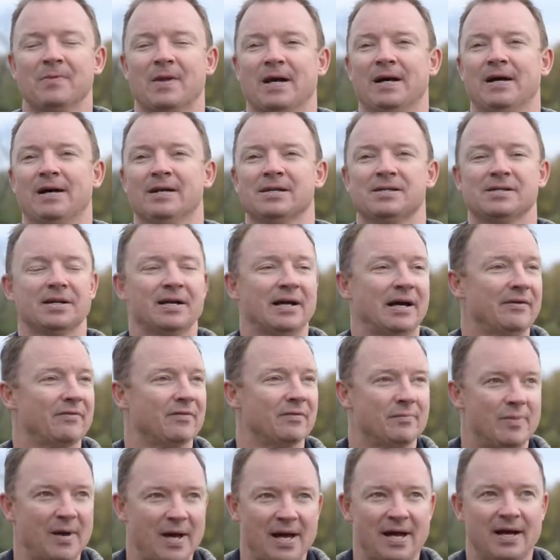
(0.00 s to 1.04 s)
Uh, it's going to have
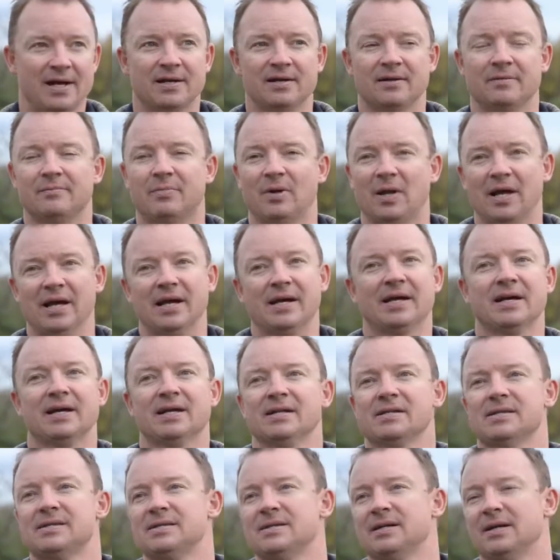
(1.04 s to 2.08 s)
a bed and
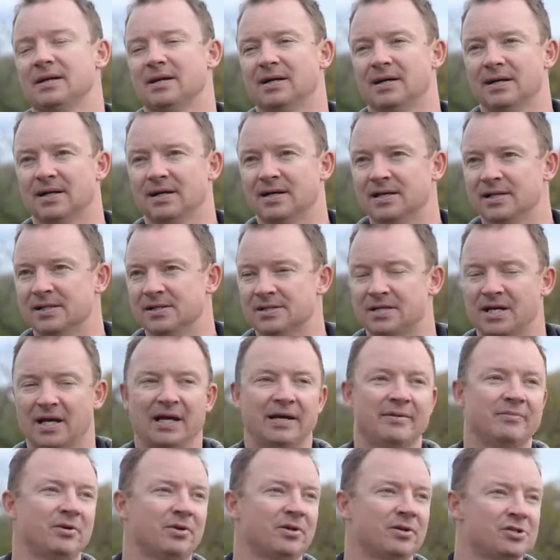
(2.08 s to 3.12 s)
blankets, uh,
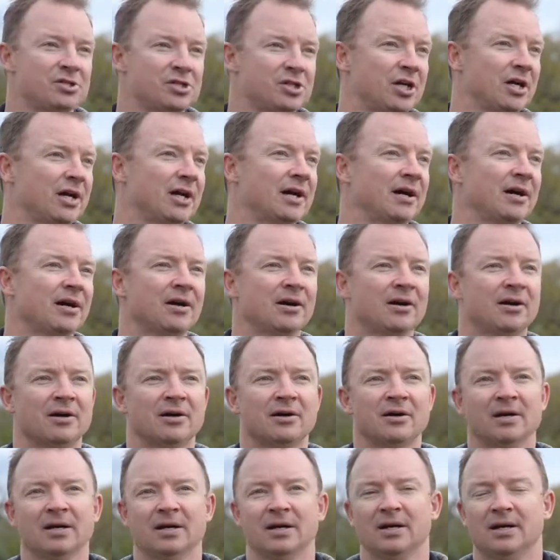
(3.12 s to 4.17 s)
table,
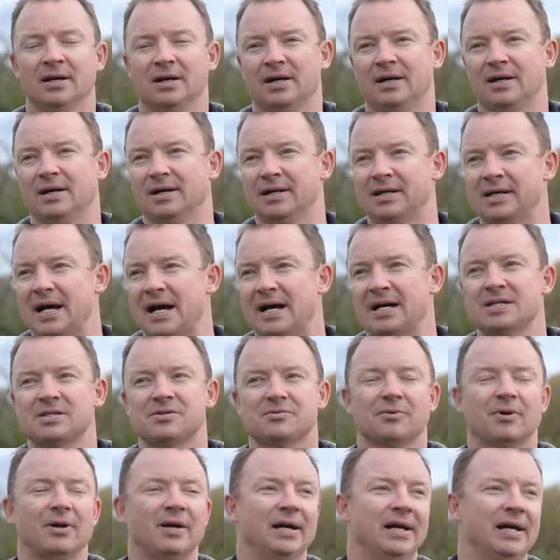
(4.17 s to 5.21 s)
chair, uh, gas
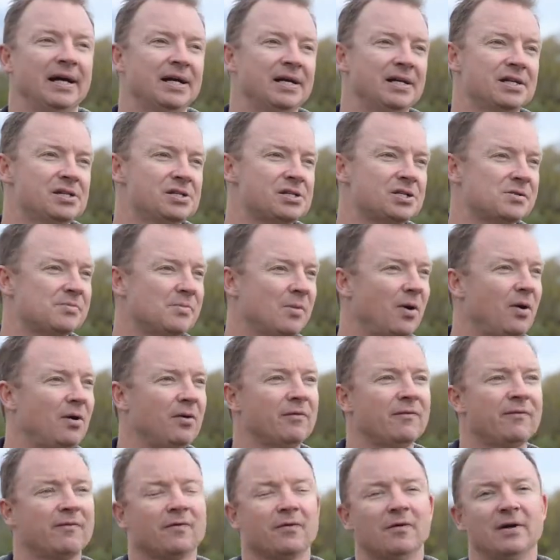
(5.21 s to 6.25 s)
range,
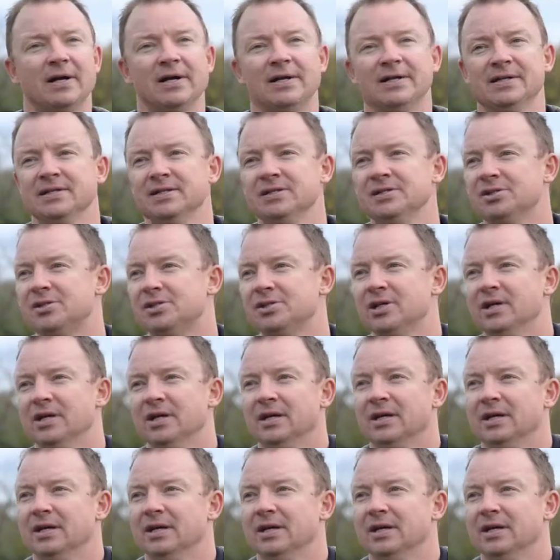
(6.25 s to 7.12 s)
small fridge fridge,